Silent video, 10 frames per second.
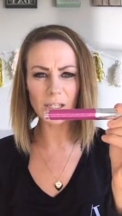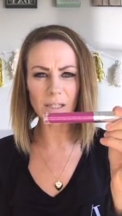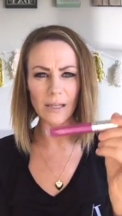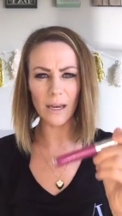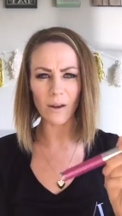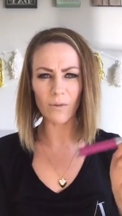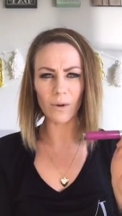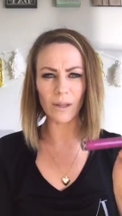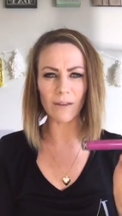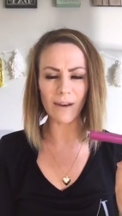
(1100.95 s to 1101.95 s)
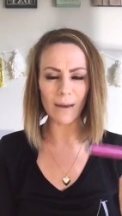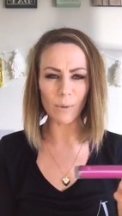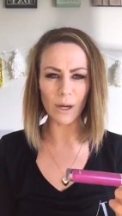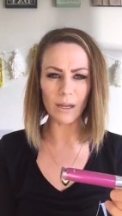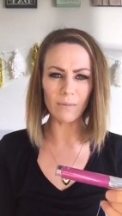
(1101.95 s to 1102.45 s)
It's like a really
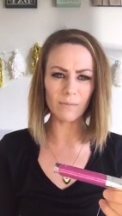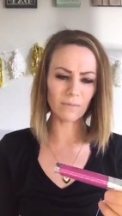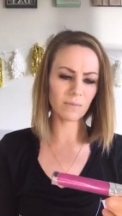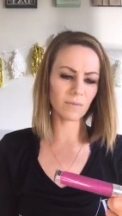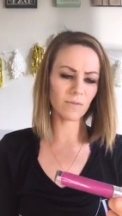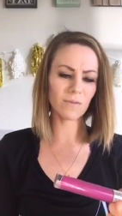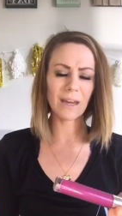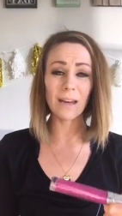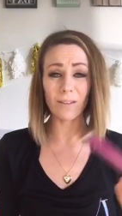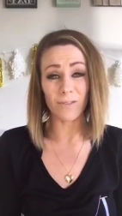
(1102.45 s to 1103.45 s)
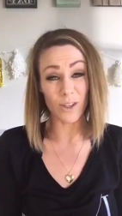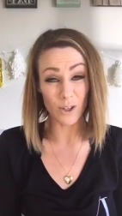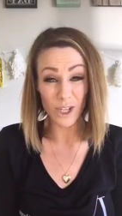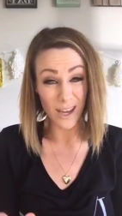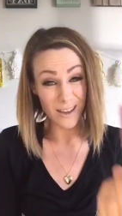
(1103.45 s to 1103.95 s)
vibrant kind of
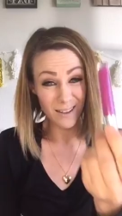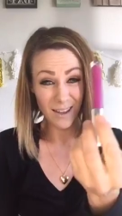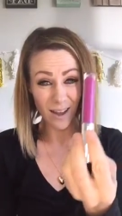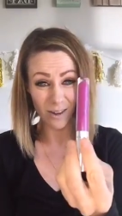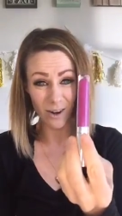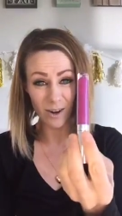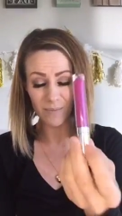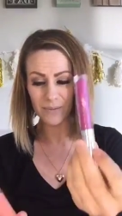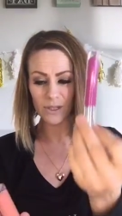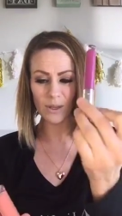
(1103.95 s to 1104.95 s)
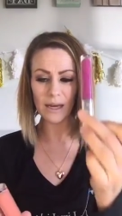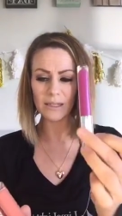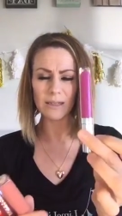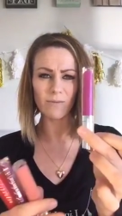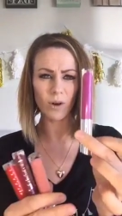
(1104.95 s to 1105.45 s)
fuchsia color. So
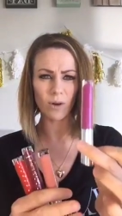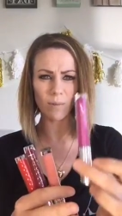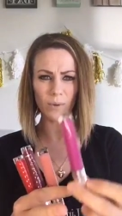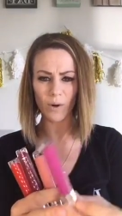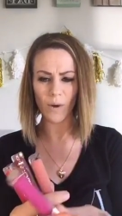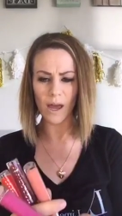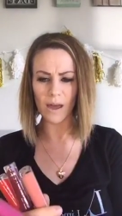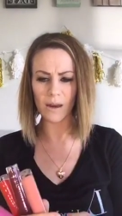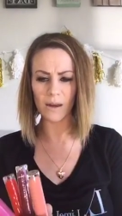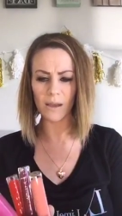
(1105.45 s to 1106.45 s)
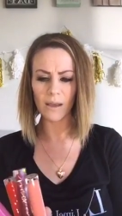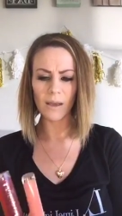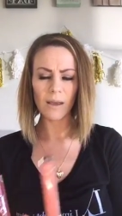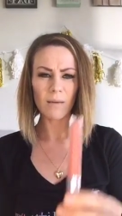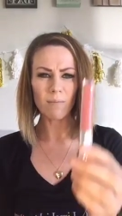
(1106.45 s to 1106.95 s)
that's vote number one.
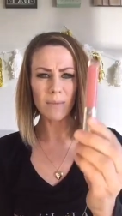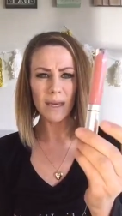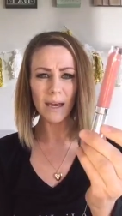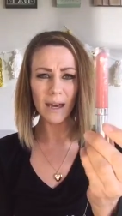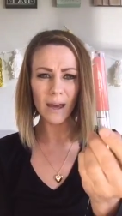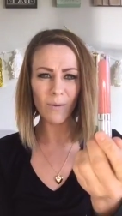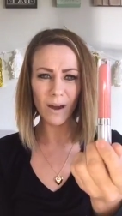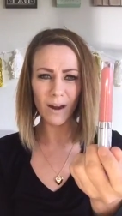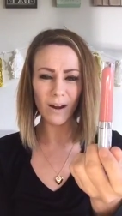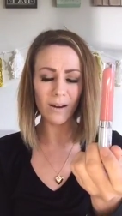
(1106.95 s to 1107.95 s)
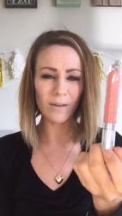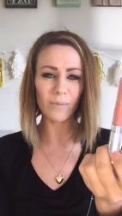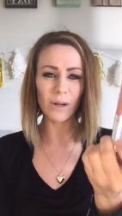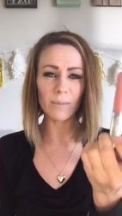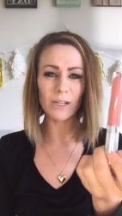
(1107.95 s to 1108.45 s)
Mia I wear
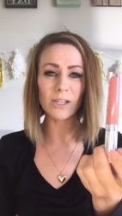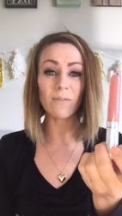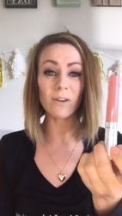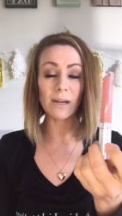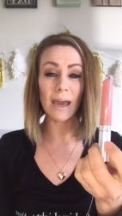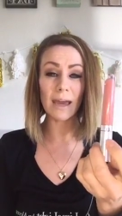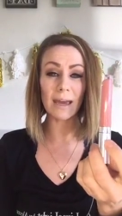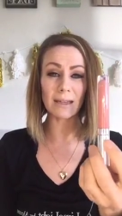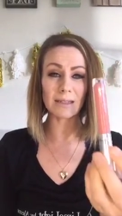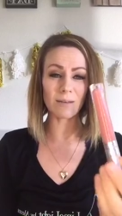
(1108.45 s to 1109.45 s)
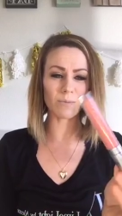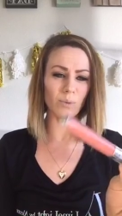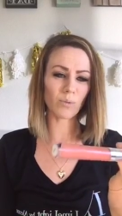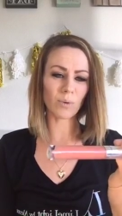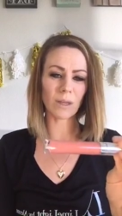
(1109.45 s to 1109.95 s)
pretty much every day. It's a
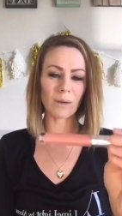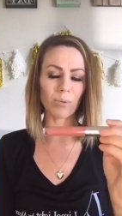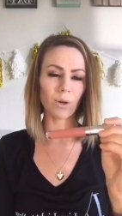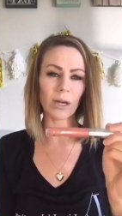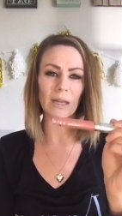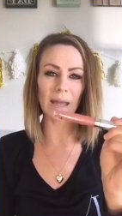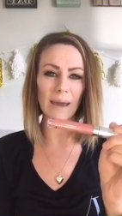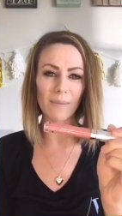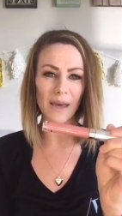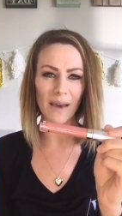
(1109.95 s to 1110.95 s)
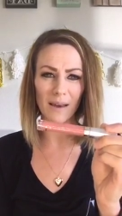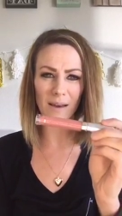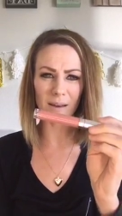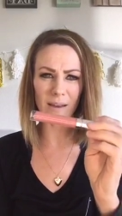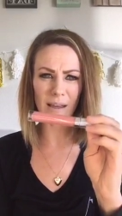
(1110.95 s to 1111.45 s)
really pretty light
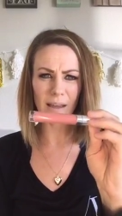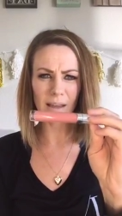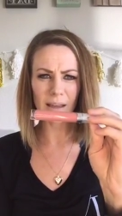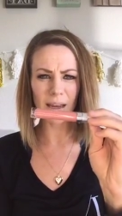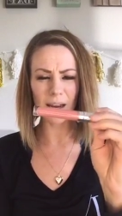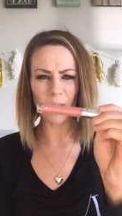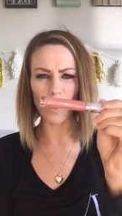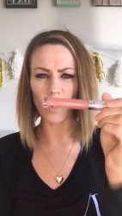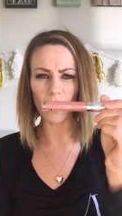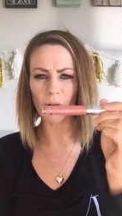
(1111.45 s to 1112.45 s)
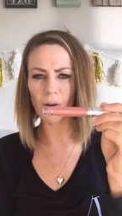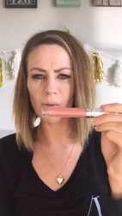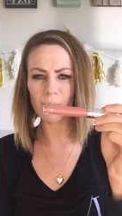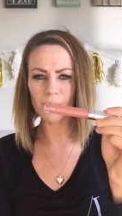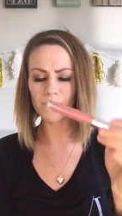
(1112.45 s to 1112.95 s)
pink, kind of coral.